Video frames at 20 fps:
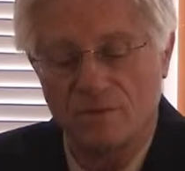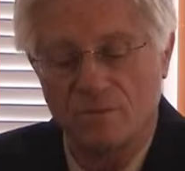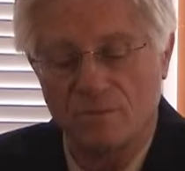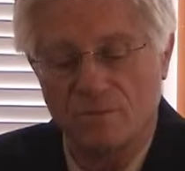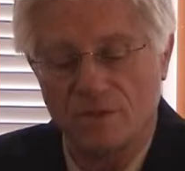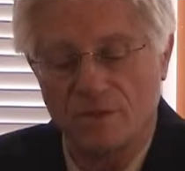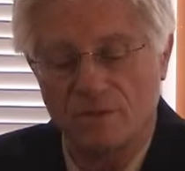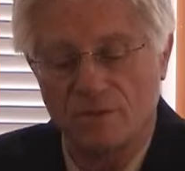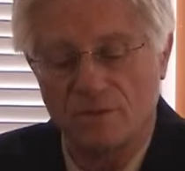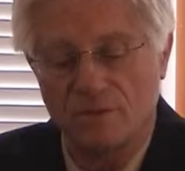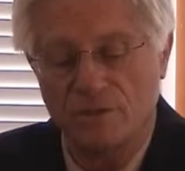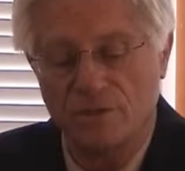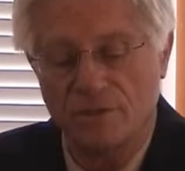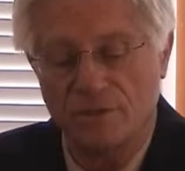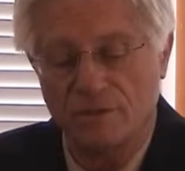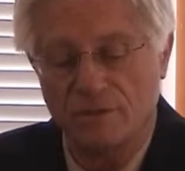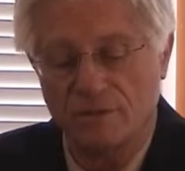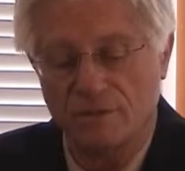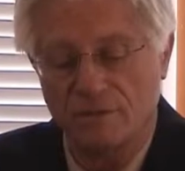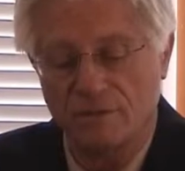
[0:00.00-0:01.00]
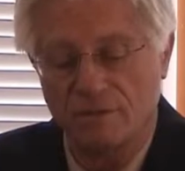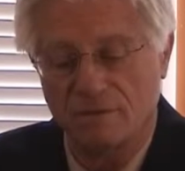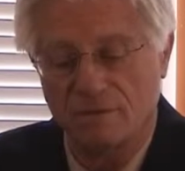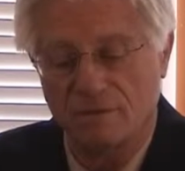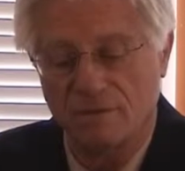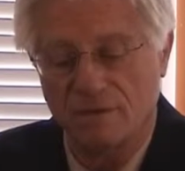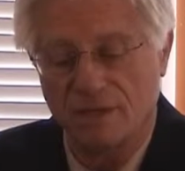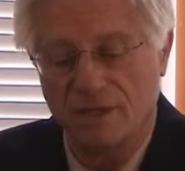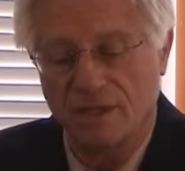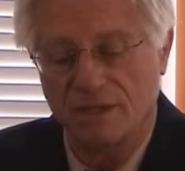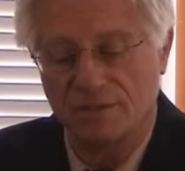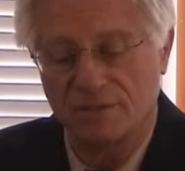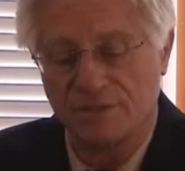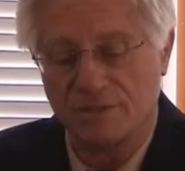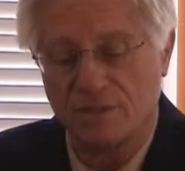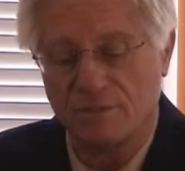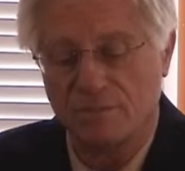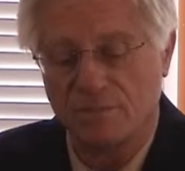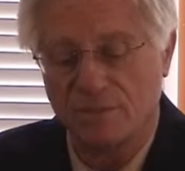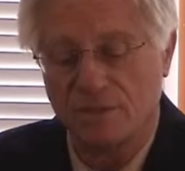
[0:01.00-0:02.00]
we look at
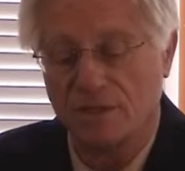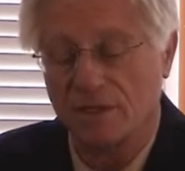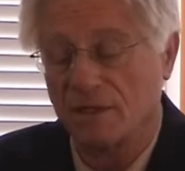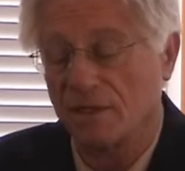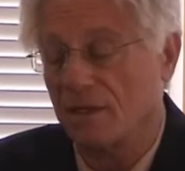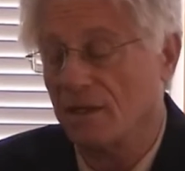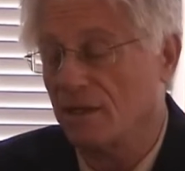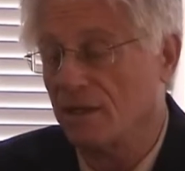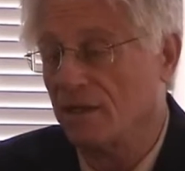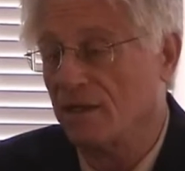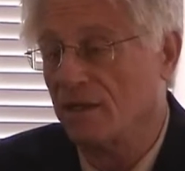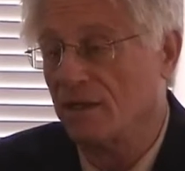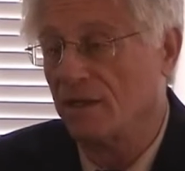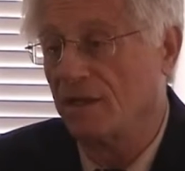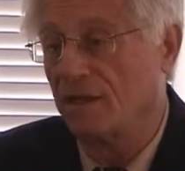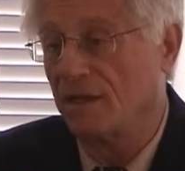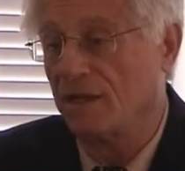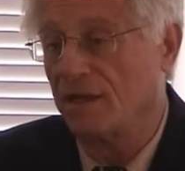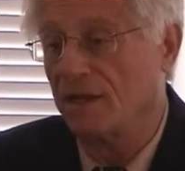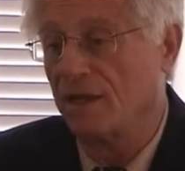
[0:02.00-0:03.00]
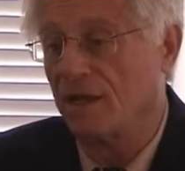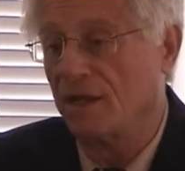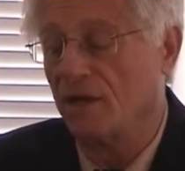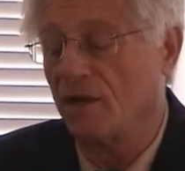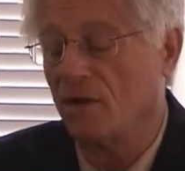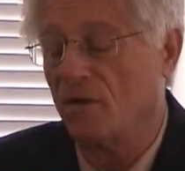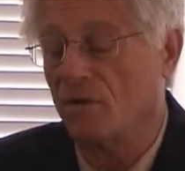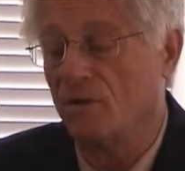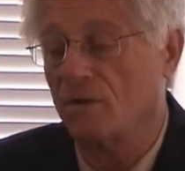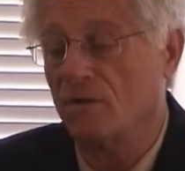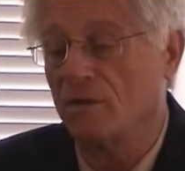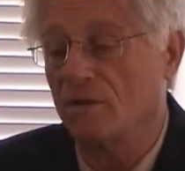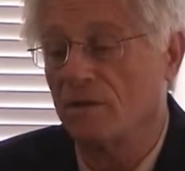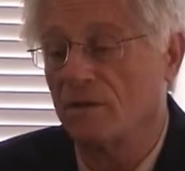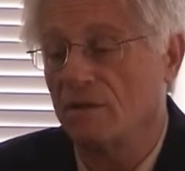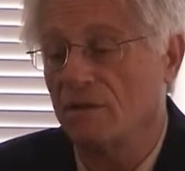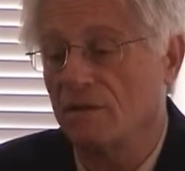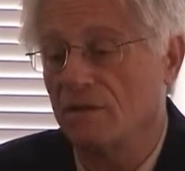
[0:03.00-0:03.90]
something and how